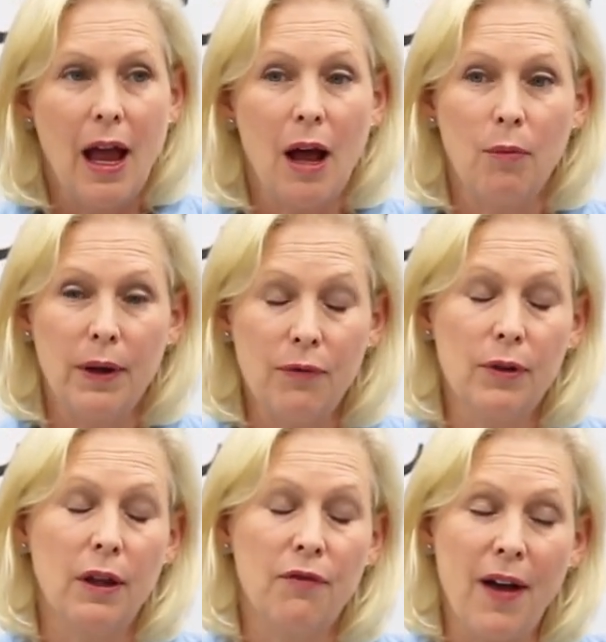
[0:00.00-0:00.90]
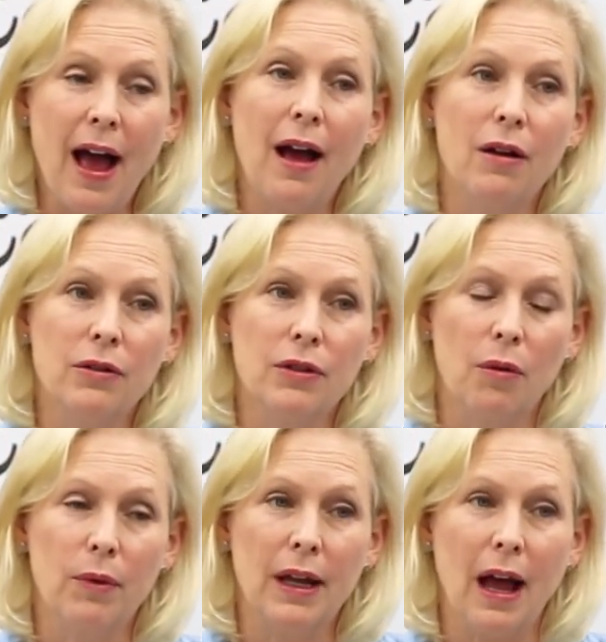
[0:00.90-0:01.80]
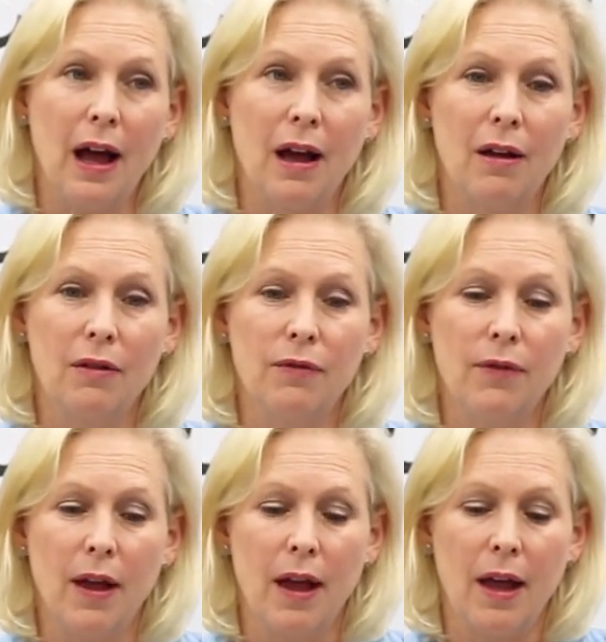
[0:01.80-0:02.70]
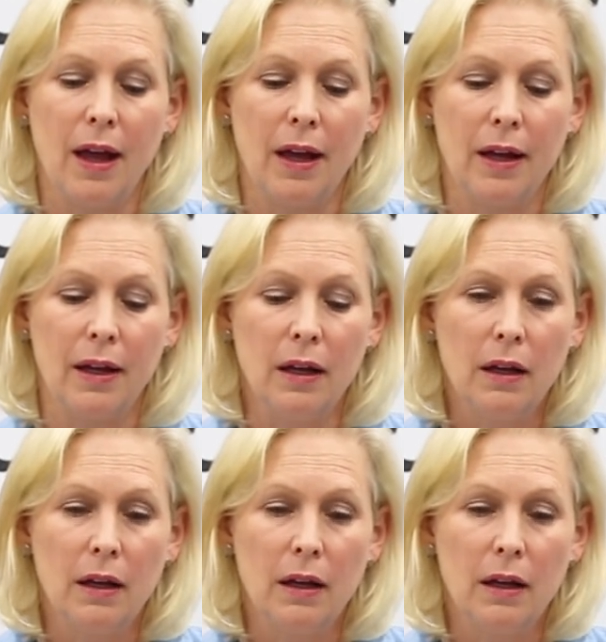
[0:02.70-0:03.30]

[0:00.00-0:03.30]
And we've really found that we have a